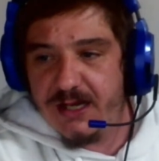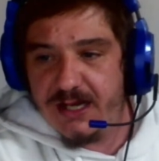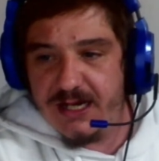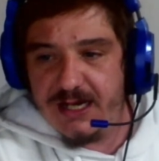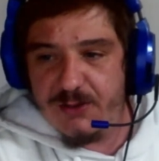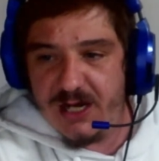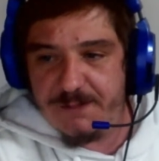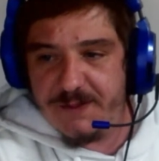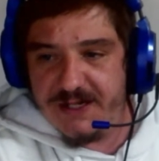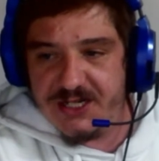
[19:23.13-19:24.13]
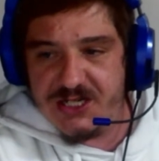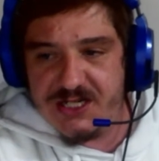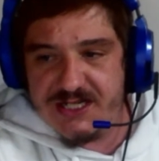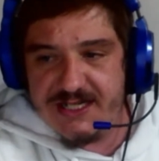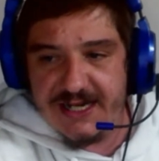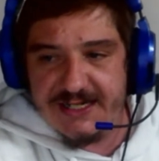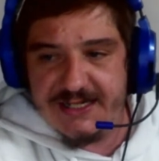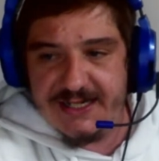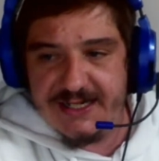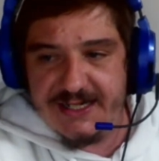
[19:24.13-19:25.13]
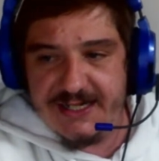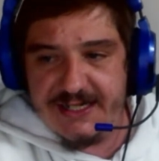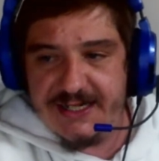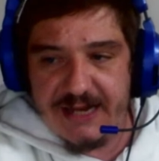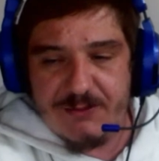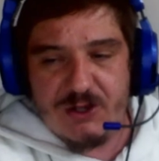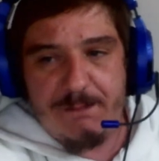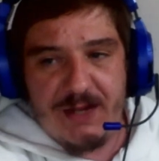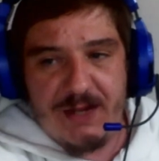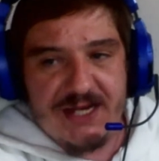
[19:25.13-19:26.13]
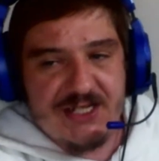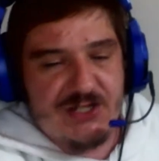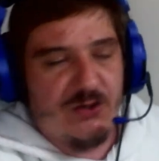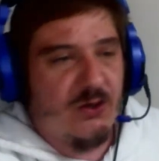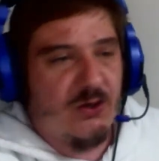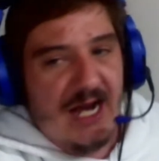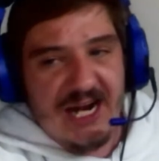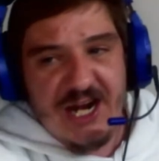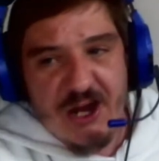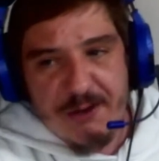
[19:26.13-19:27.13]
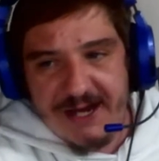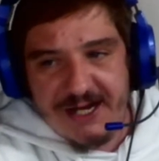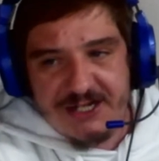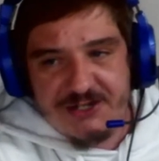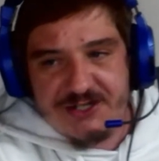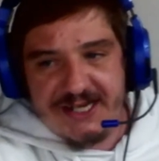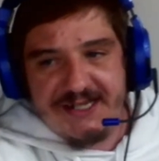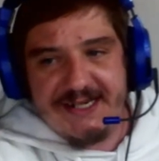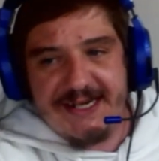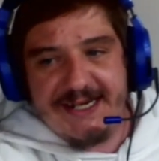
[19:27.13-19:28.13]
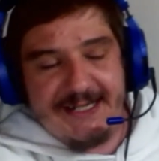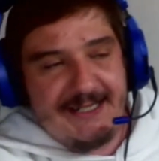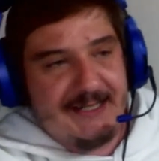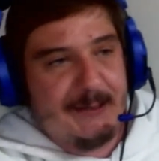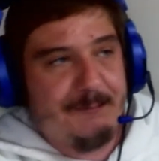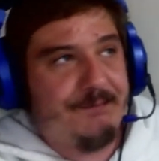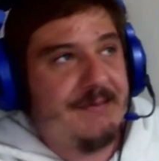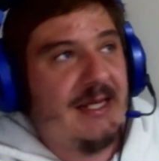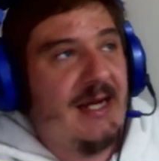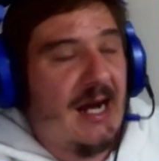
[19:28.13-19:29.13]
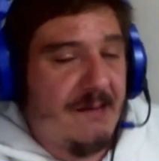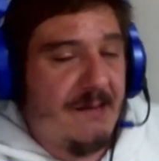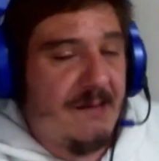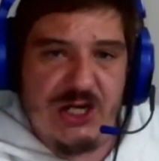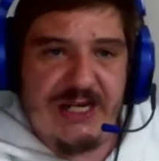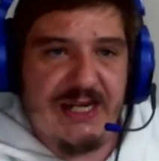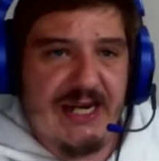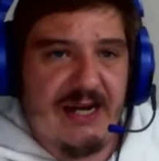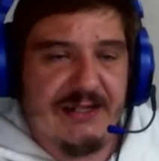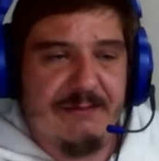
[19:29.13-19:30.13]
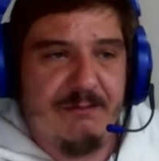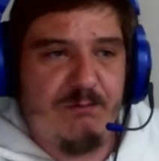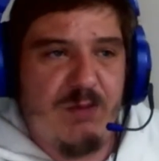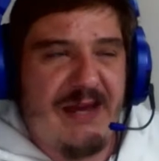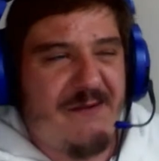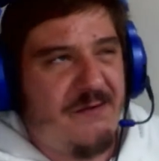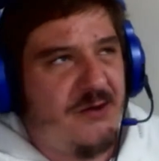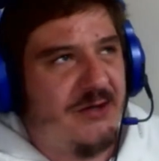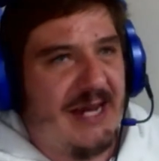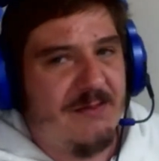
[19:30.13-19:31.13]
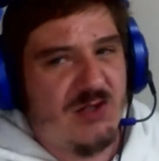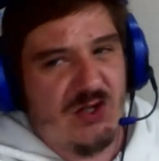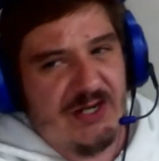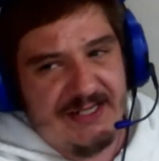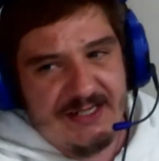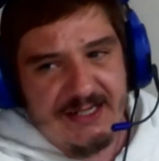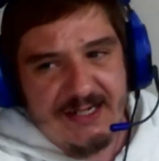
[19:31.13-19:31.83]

Rugby Nations 19. It's a game on the Play Store. I know about it, Kutenda. I might check it out and play a few games on it.